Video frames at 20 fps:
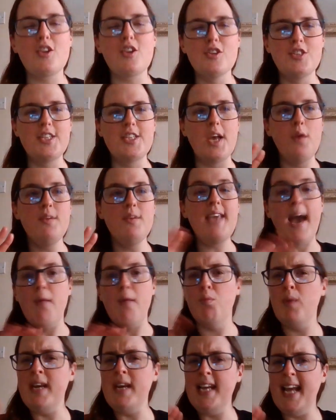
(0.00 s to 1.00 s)
So yeah,
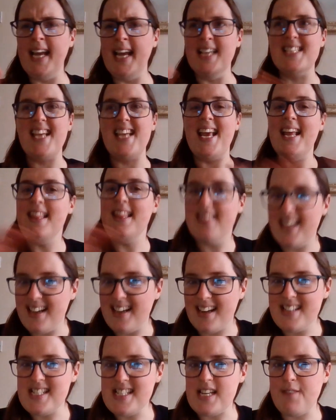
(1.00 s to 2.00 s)
it's in the
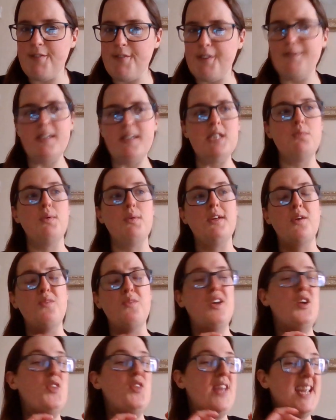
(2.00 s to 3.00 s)
1950s. We
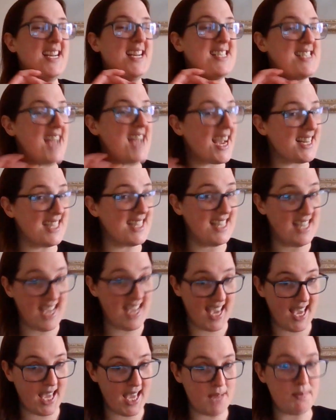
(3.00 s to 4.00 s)
don't know the exact
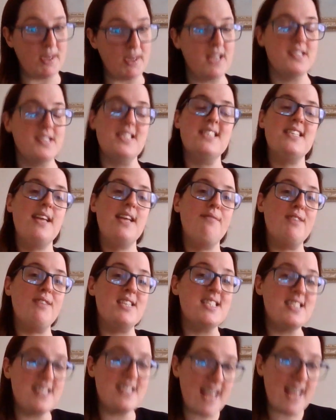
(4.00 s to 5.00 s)
year because it's never
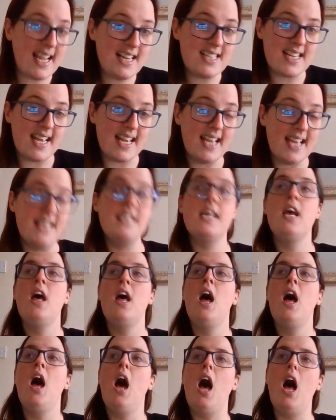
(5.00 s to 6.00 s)
stated,
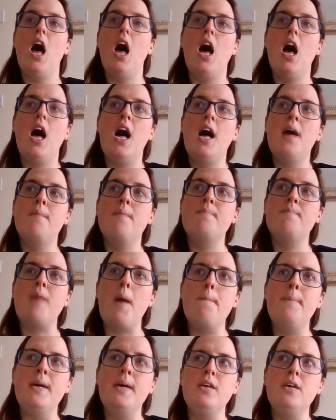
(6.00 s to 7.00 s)

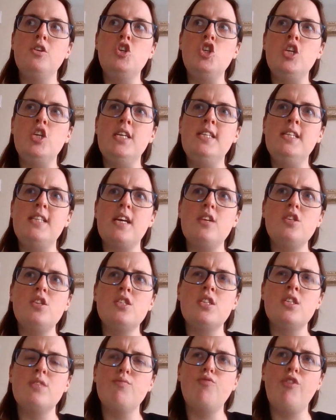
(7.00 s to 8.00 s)
but she
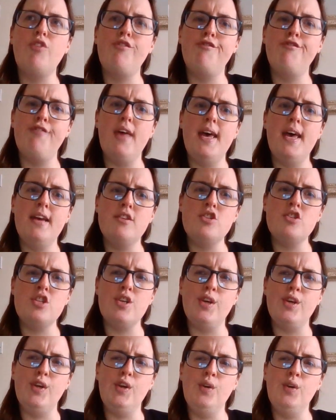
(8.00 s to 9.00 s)
does refer
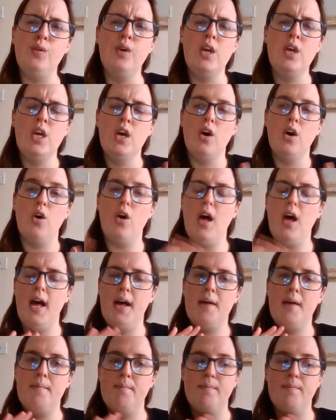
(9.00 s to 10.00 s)
to,
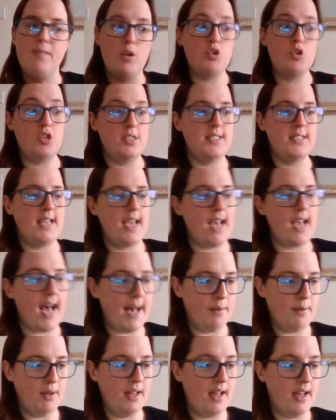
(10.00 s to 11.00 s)
or should say
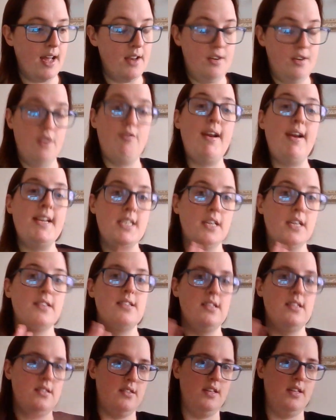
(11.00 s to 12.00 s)
our narrator, because
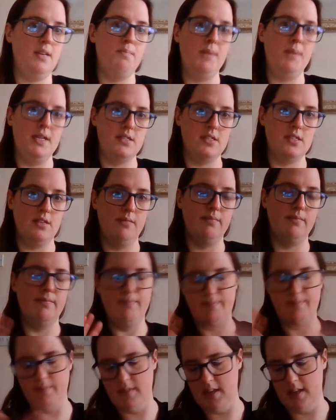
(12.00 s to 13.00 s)
it's the person
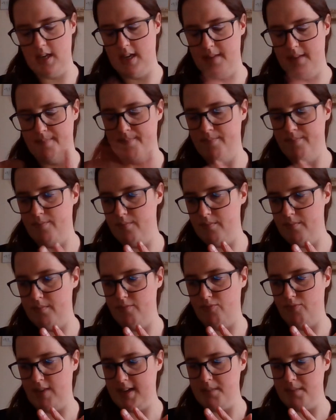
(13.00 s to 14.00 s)

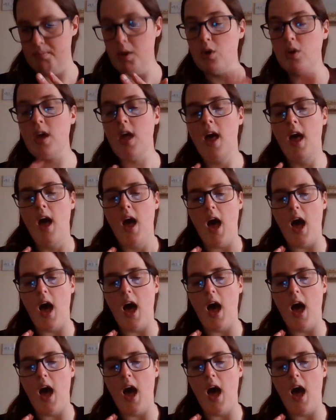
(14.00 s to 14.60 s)
written book,